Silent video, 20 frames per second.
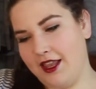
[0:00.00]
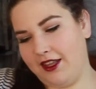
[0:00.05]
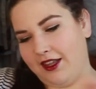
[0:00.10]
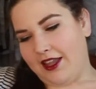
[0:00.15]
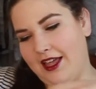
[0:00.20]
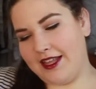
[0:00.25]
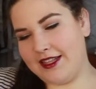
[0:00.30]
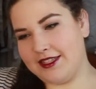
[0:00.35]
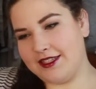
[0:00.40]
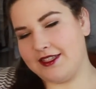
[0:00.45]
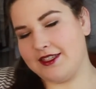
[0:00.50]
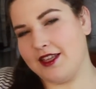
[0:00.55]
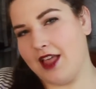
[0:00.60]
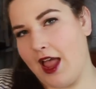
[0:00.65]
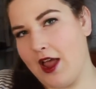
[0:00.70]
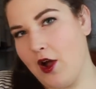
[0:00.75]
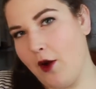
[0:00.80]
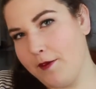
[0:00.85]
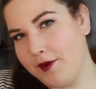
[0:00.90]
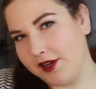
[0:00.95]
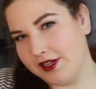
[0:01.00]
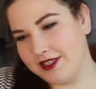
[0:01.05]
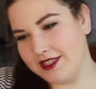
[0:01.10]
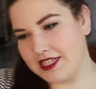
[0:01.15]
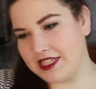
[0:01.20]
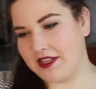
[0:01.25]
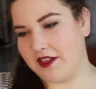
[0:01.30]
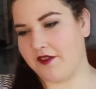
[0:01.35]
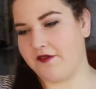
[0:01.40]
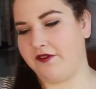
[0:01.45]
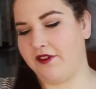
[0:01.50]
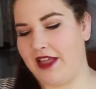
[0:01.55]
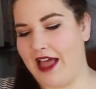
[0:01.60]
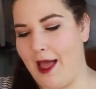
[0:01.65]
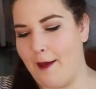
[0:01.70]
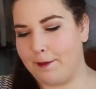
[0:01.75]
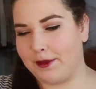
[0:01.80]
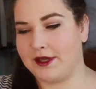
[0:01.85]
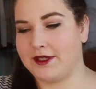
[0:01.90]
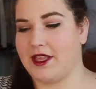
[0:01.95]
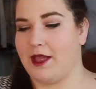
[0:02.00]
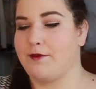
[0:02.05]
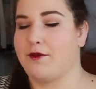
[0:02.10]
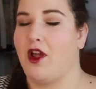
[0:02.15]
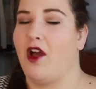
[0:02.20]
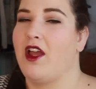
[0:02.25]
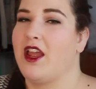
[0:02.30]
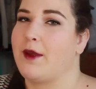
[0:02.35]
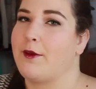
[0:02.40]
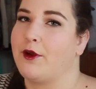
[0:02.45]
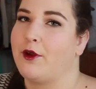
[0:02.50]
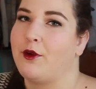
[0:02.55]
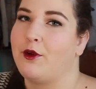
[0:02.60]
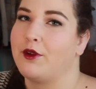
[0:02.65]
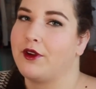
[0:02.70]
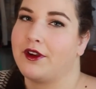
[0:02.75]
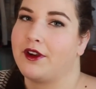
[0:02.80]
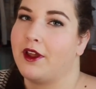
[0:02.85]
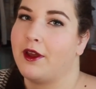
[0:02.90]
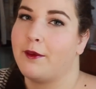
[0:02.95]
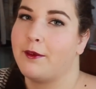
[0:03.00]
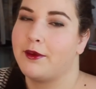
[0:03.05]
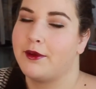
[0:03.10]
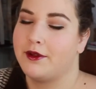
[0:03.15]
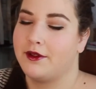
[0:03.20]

Let's, I hope you can see this flap because I'm not able to hold it up.